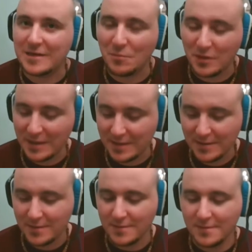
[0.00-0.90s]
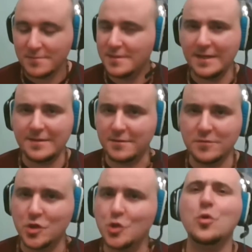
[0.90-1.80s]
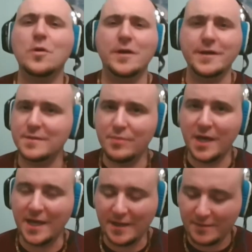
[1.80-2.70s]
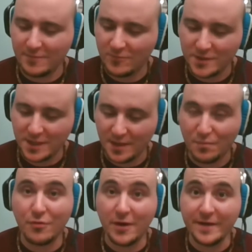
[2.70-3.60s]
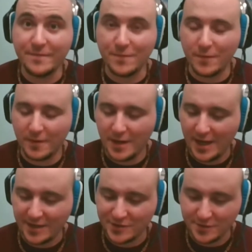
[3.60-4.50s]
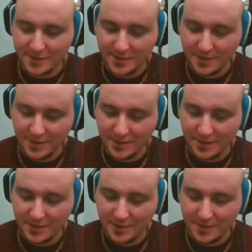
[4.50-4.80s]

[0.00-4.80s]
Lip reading: to be. That's a glorious pain, which I pray for, actually.